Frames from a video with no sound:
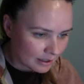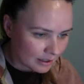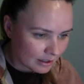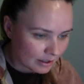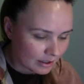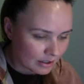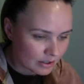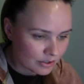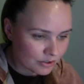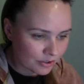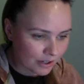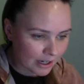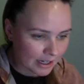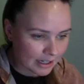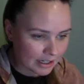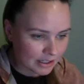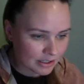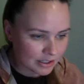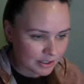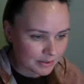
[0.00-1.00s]
her
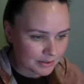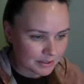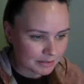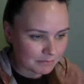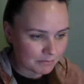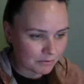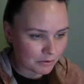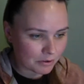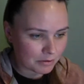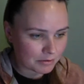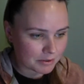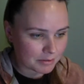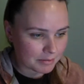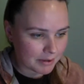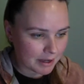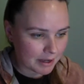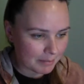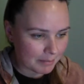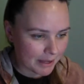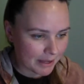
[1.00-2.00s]
training, she was informed
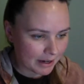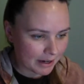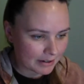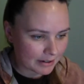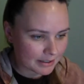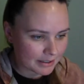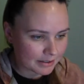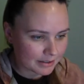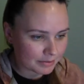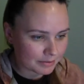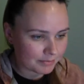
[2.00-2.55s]
about parents